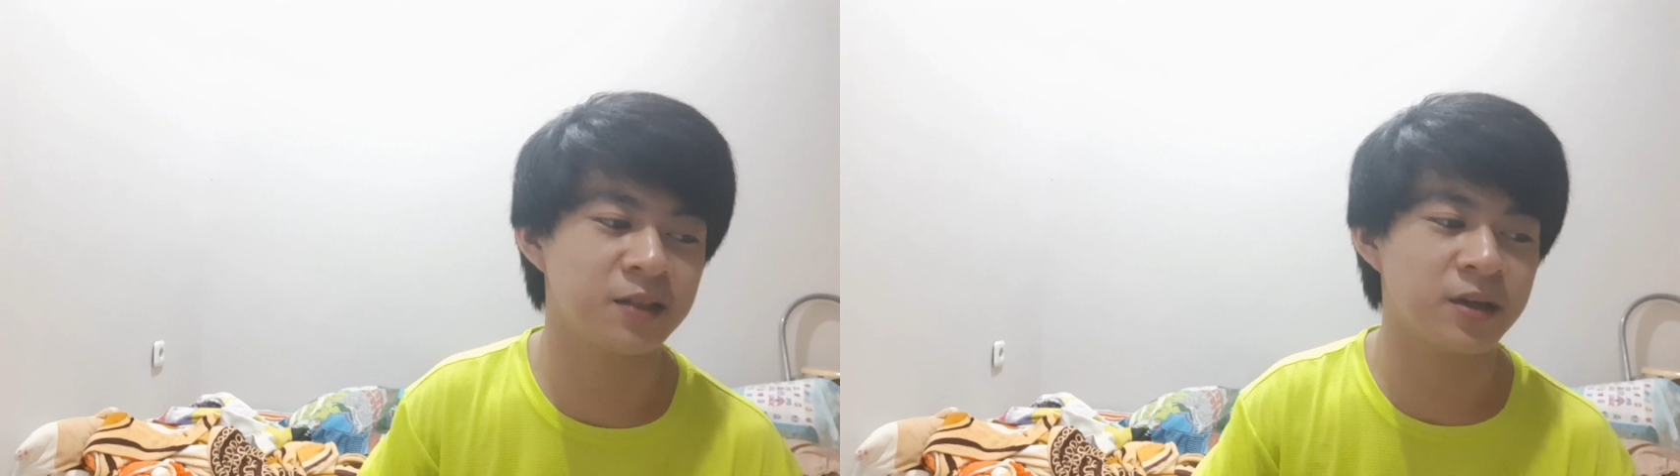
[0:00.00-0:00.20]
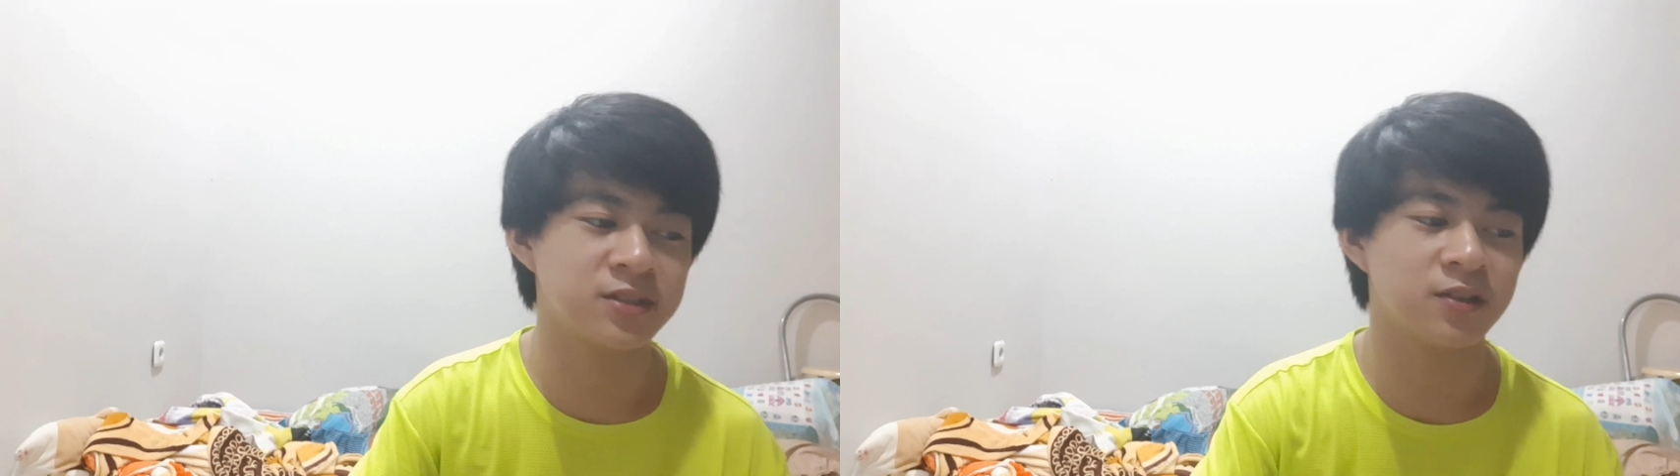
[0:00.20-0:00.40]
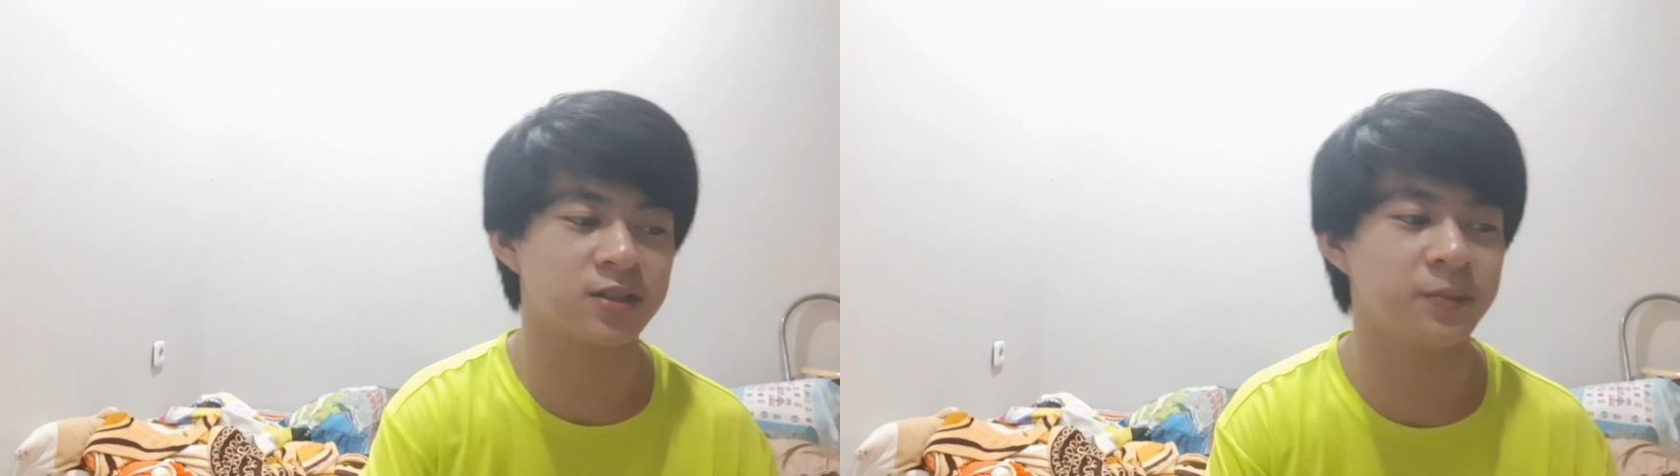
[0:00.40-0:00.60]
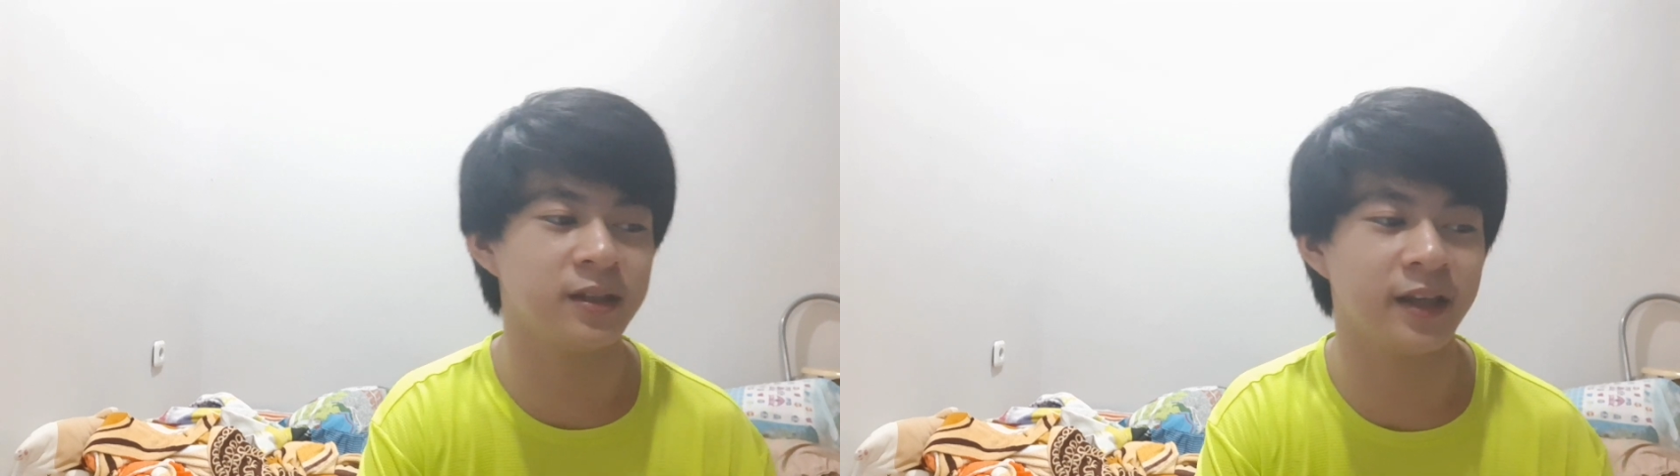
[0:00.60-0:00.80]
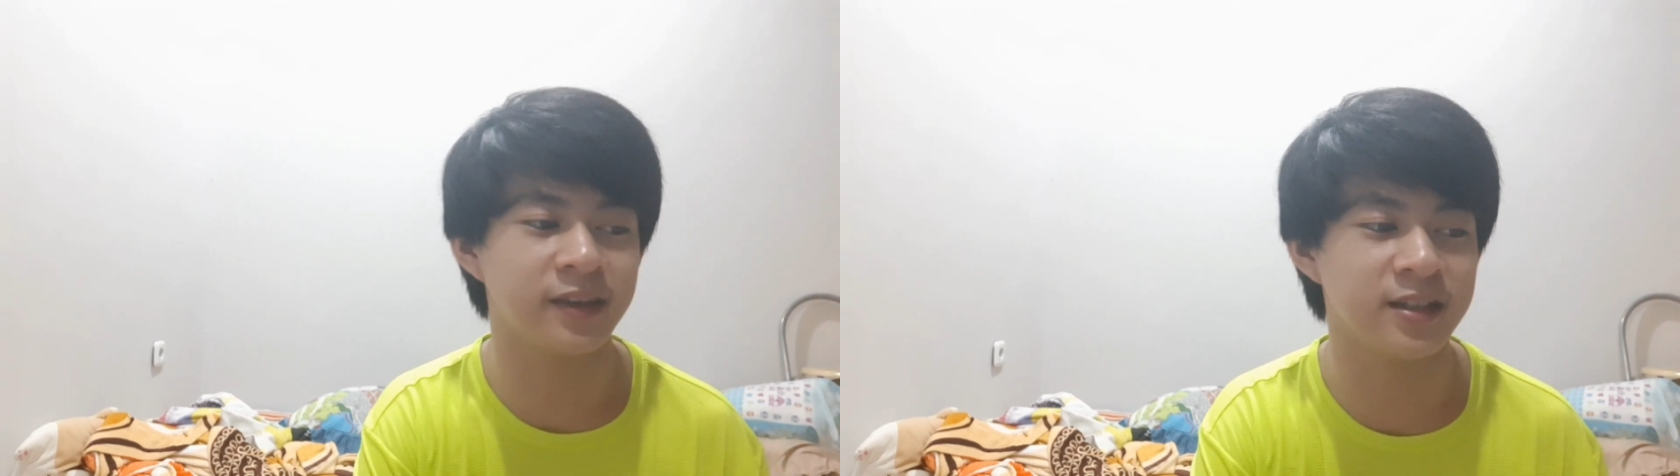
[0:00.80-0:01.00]
time I saw
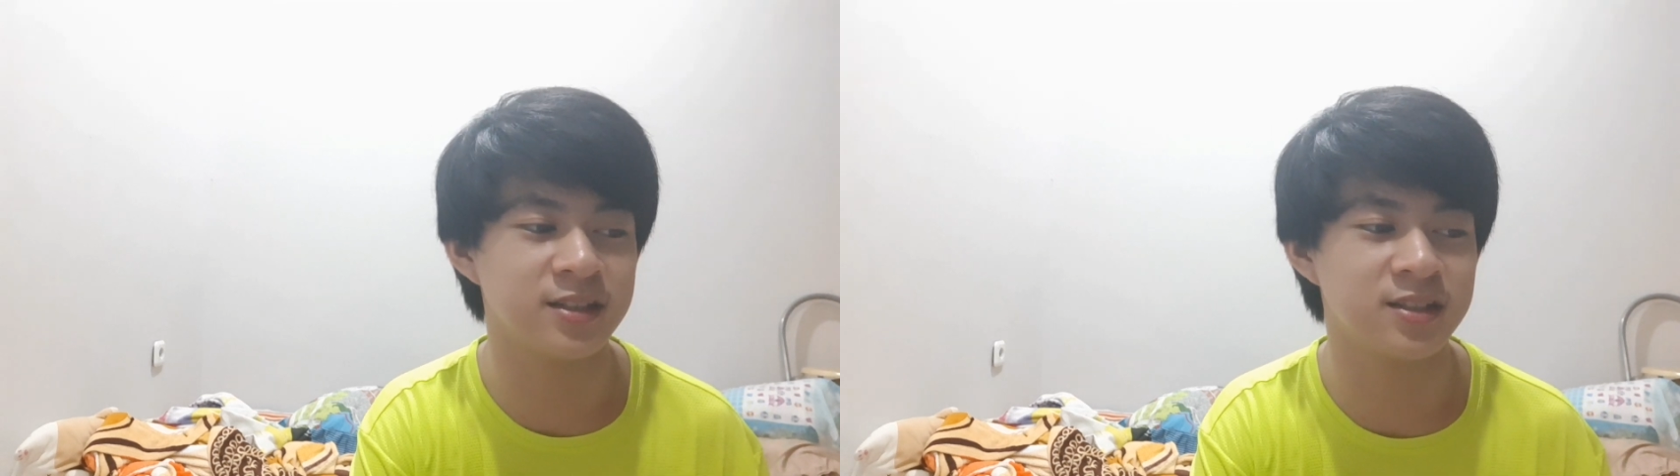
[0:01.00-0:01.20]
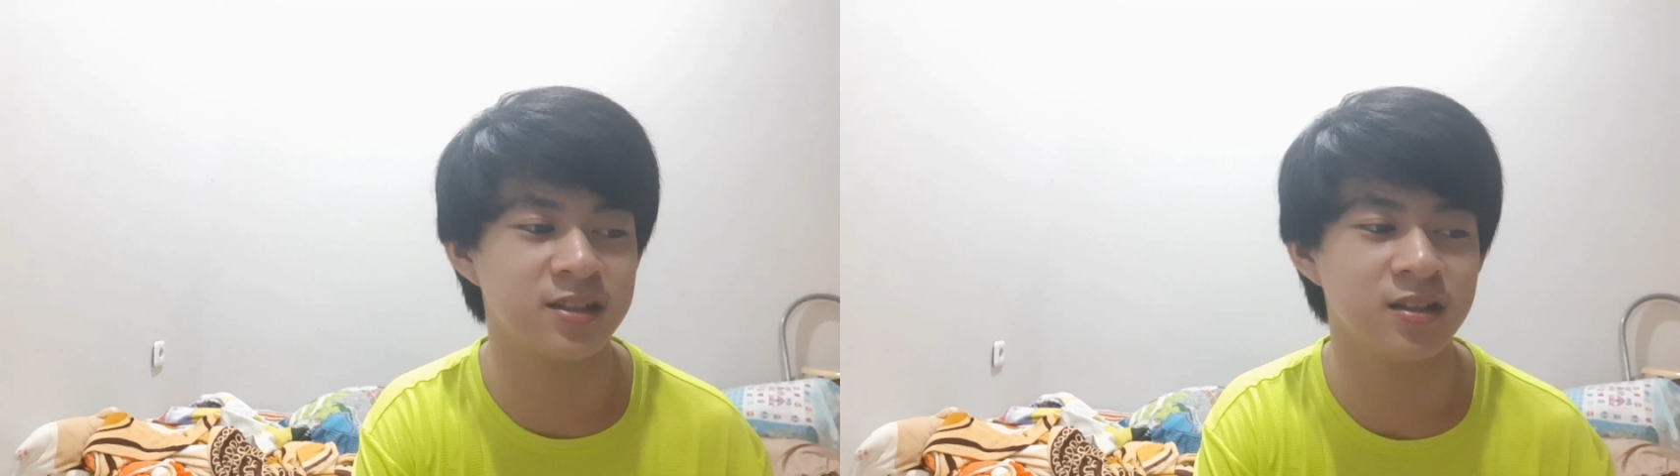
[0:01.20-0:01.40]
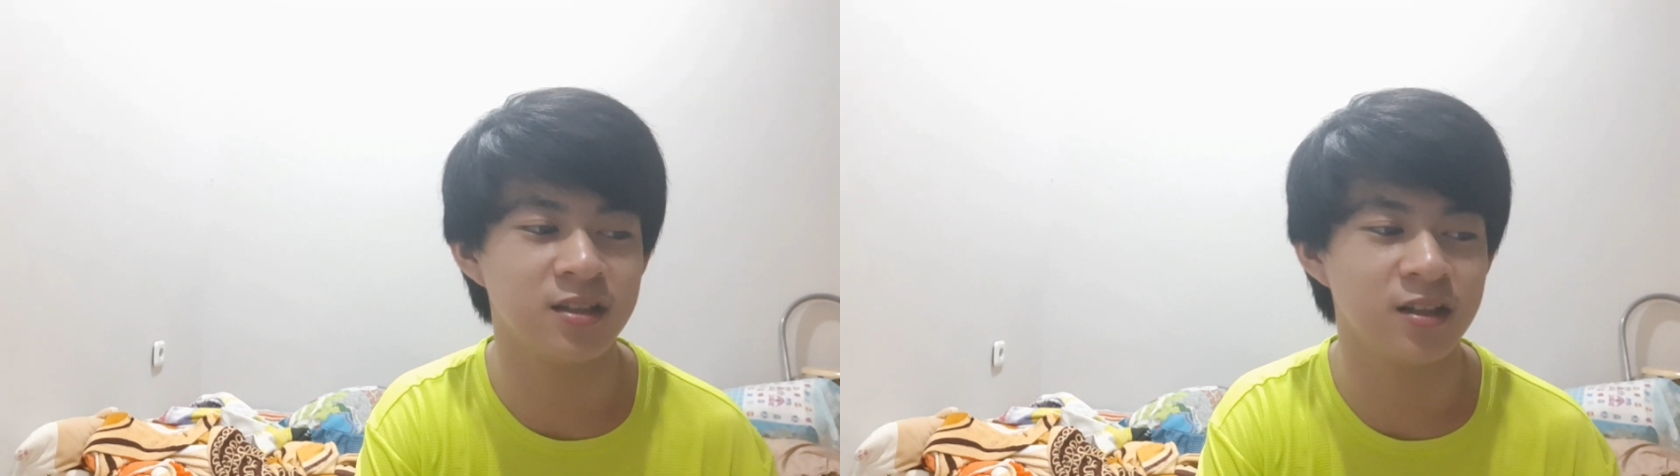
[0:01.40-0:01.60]
something like this,